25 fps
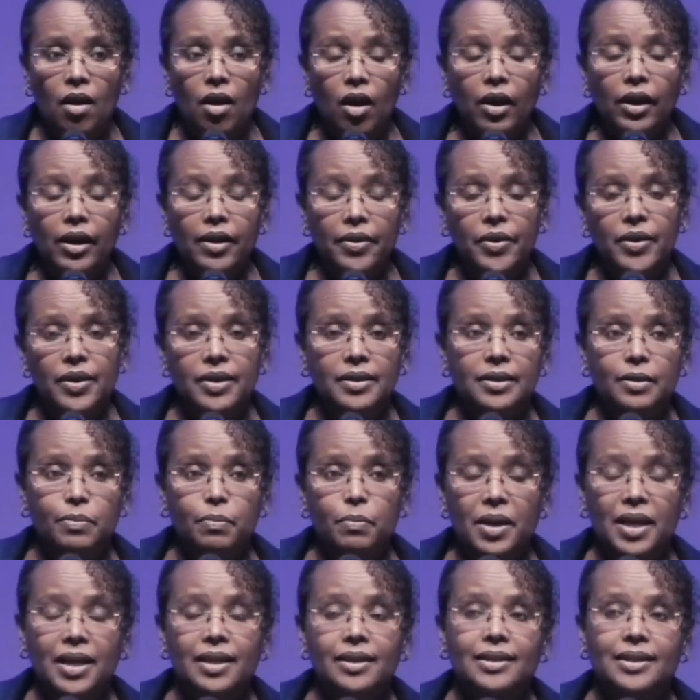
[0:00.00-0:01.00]
All of this
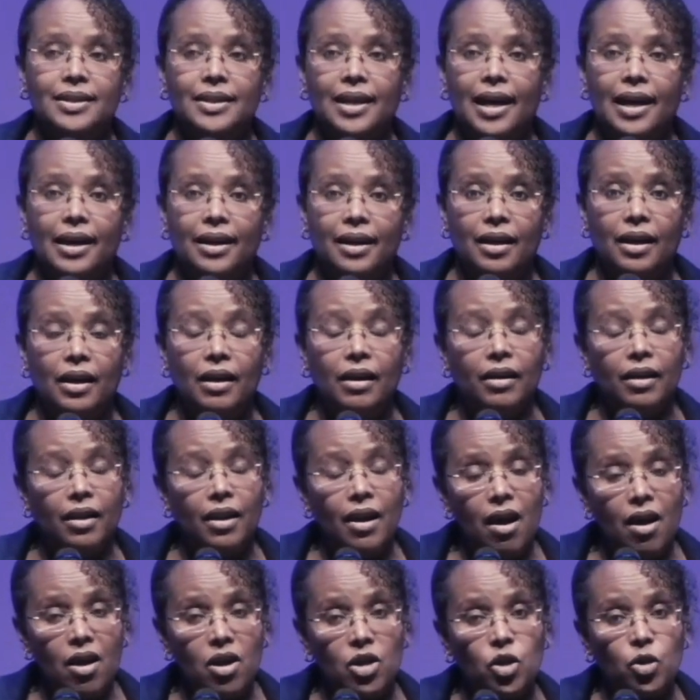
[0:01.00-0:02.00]
means that a
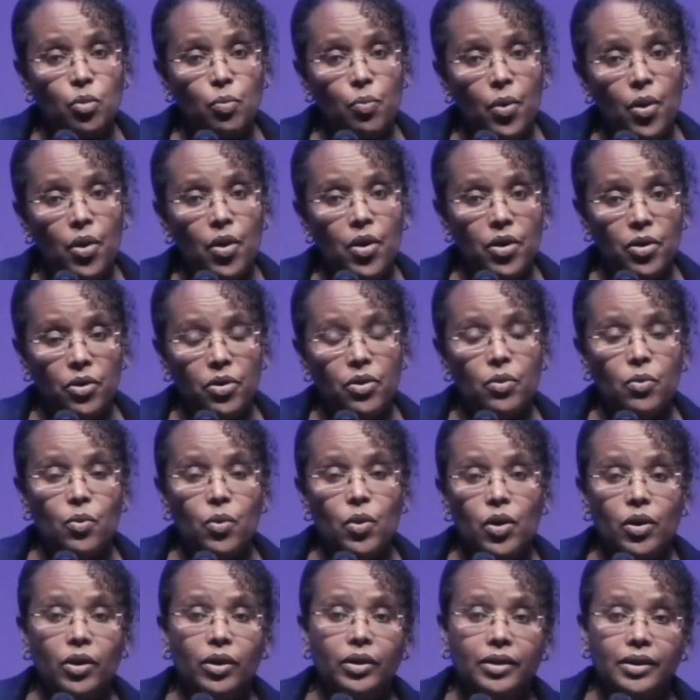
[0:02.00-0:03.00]
large part of the
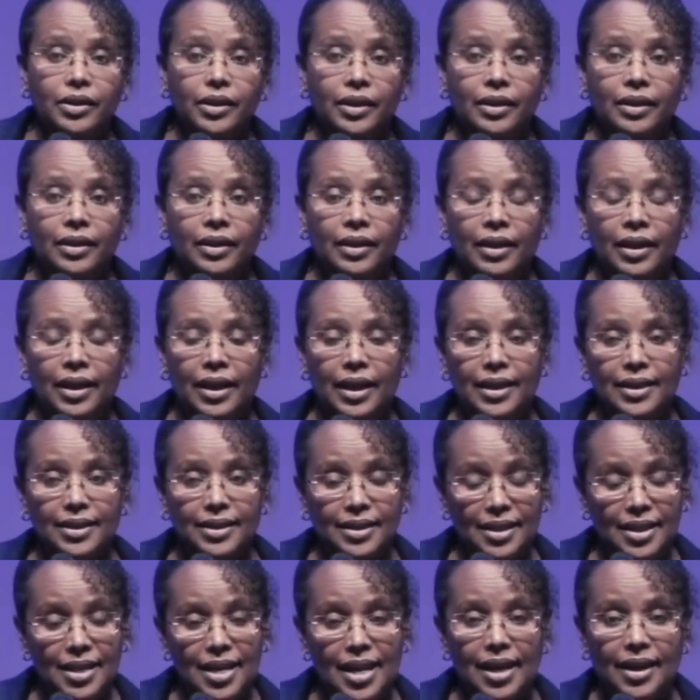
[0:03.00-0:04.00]
world
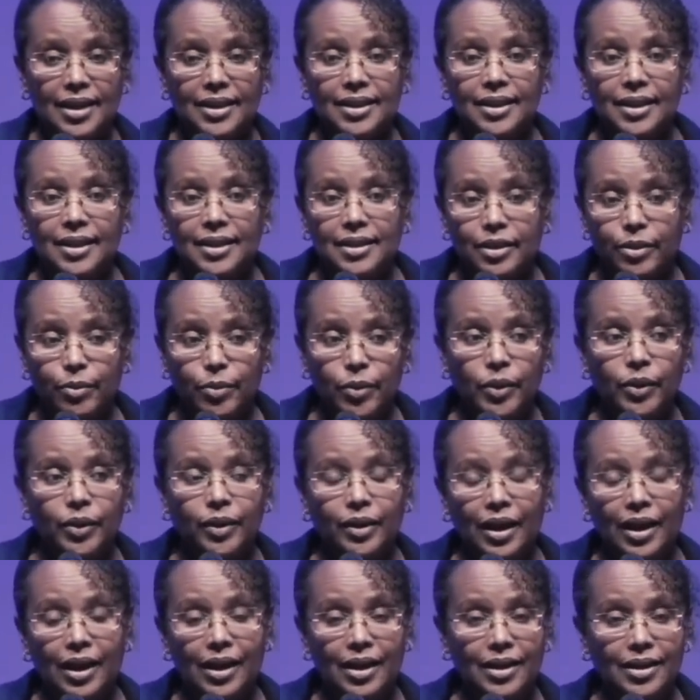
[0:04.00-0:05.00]
is
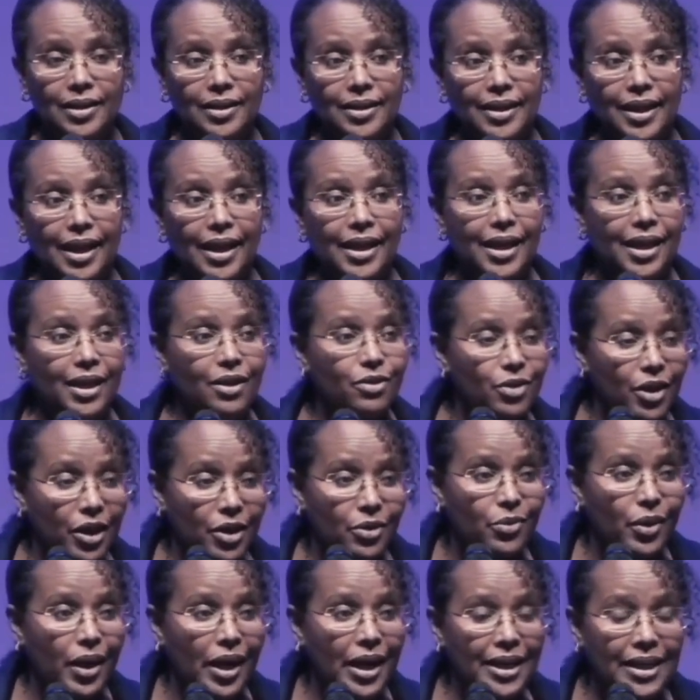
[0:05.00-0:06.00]
inaccessible and is getting
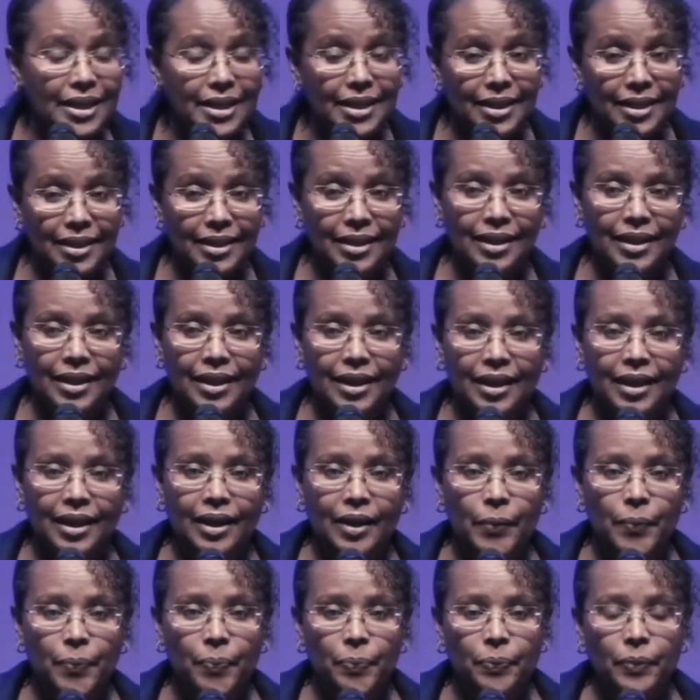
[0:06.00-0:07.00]
degraded.
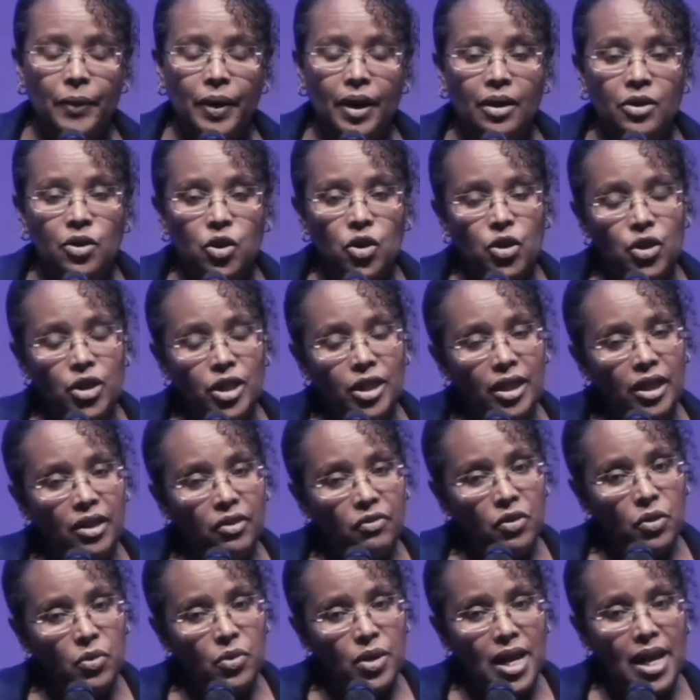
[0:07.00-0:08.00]
Just to
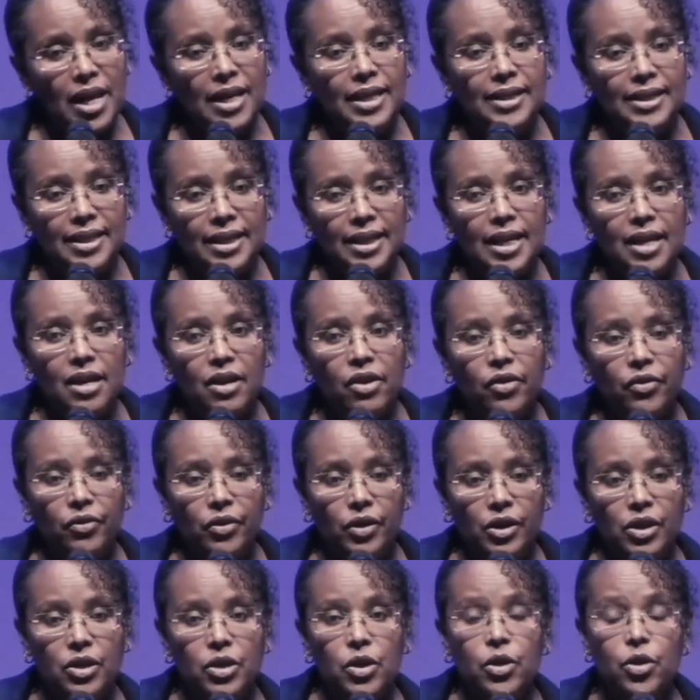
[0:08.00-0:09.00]
give you an idea of
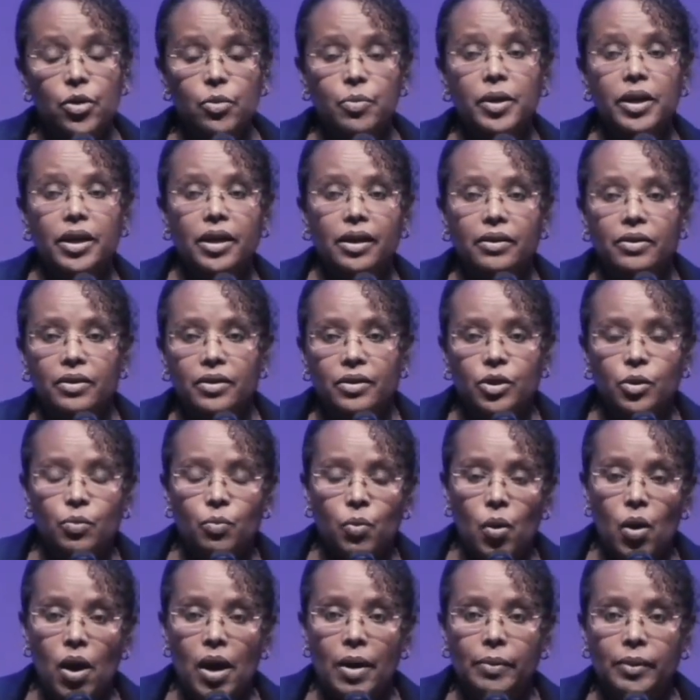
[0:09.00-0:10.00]
the enormity of this
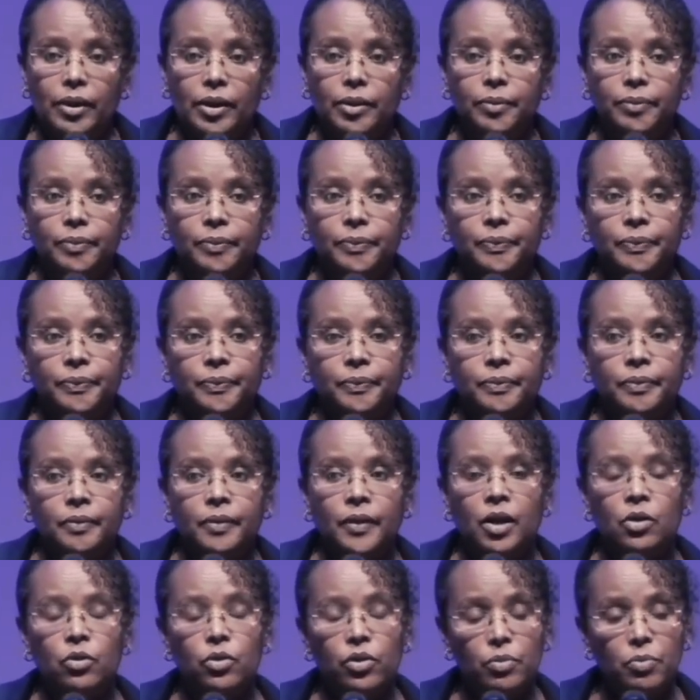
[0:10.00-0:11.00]
problem,
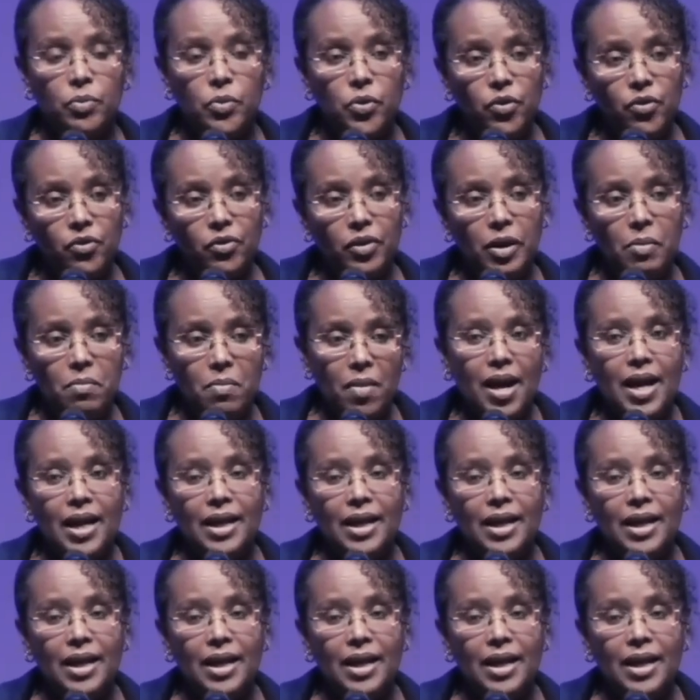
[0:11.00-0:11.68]
removing